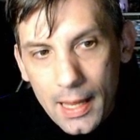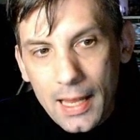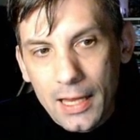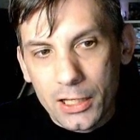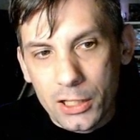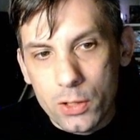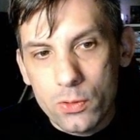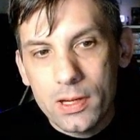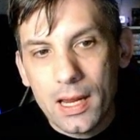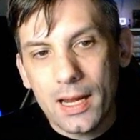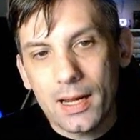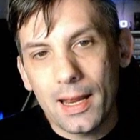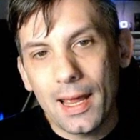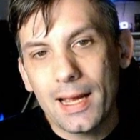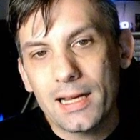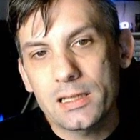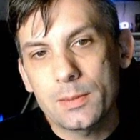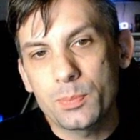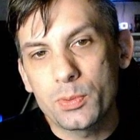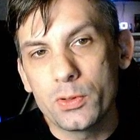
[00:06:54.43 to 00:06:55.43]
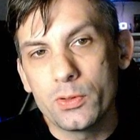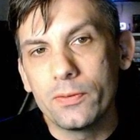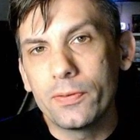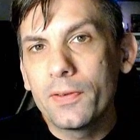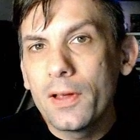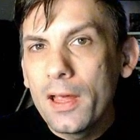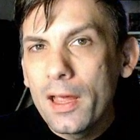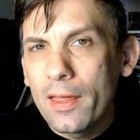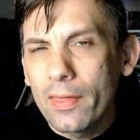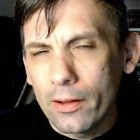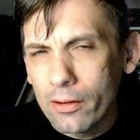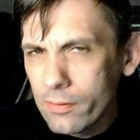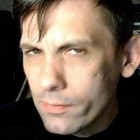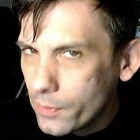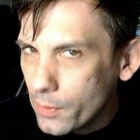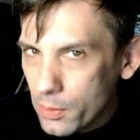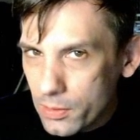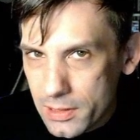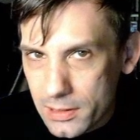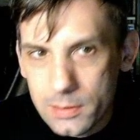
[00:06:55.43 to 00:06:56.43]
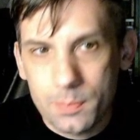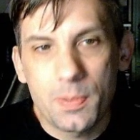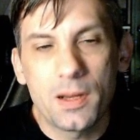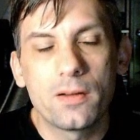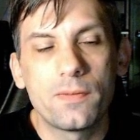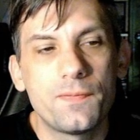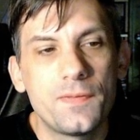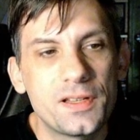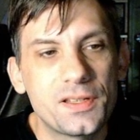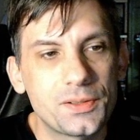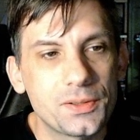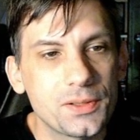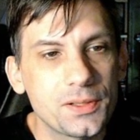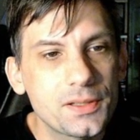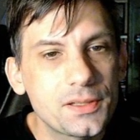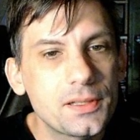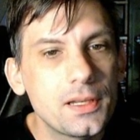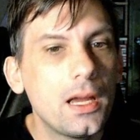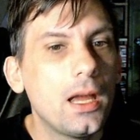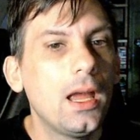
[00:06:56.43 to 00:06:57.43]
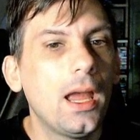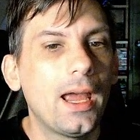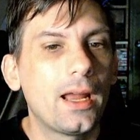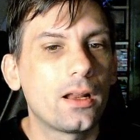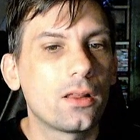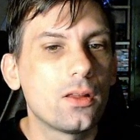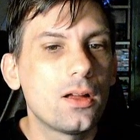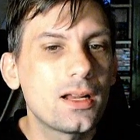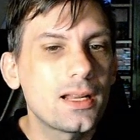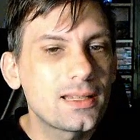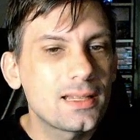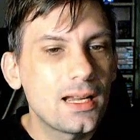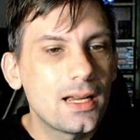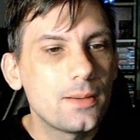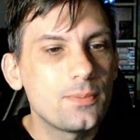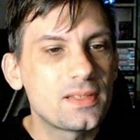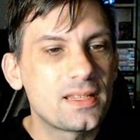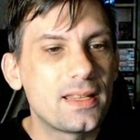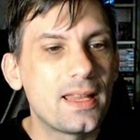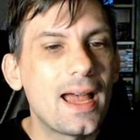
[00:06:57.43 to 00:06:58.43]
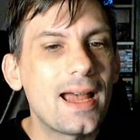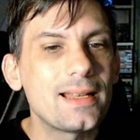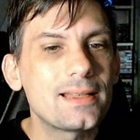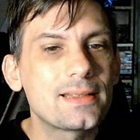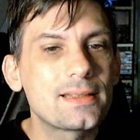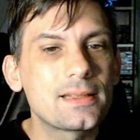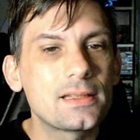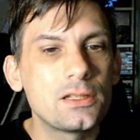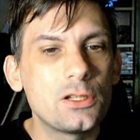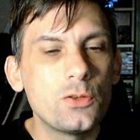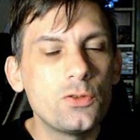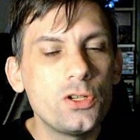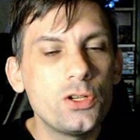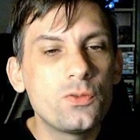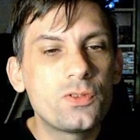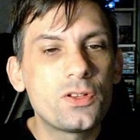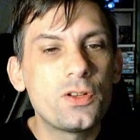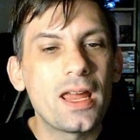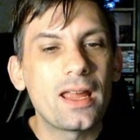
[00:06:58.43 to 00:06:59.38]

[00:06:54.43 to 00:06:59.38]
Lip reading: You gain hexproof. Their Invoke Despair fizzles, and a lot of times that's you take